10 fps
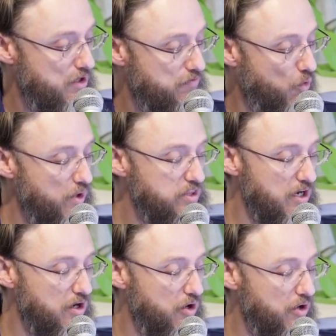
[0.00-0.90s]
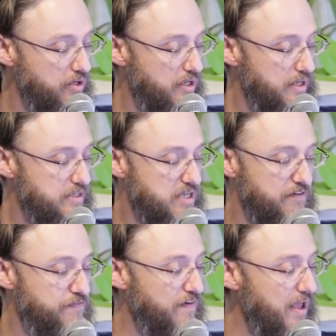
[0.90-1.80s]
For with the Lord is
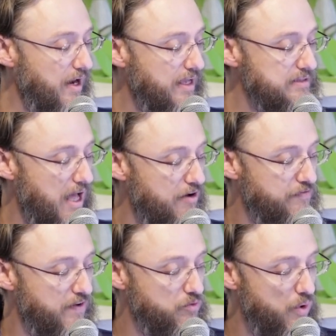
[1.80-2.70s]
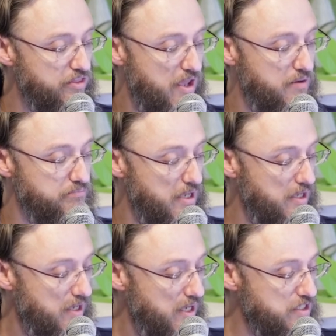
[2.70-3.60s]
unfailing love, and with him
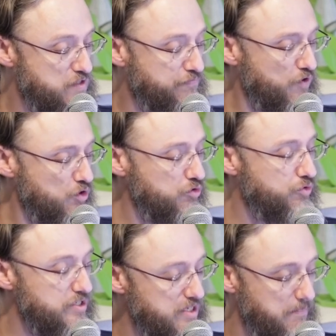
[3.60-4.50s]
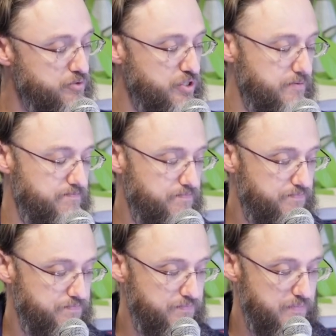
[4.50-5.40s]
is full redemption.
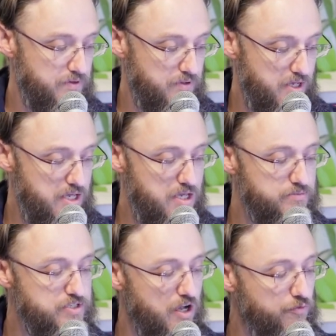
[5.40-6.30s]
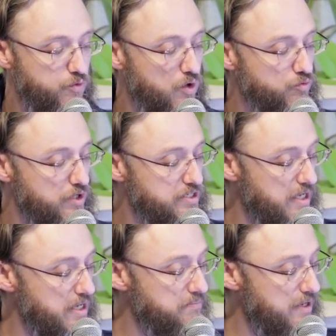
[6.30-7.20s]
He himself will
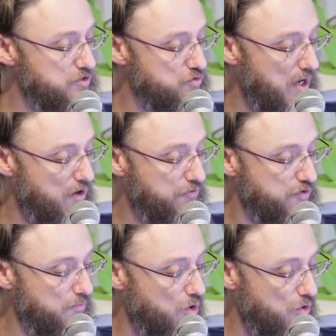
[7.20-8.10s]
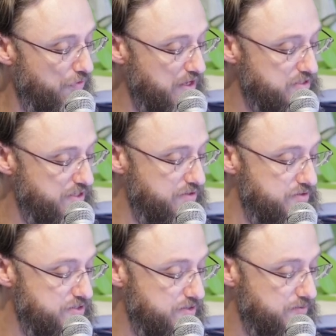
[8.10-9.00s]
redeem Israel from all their sins."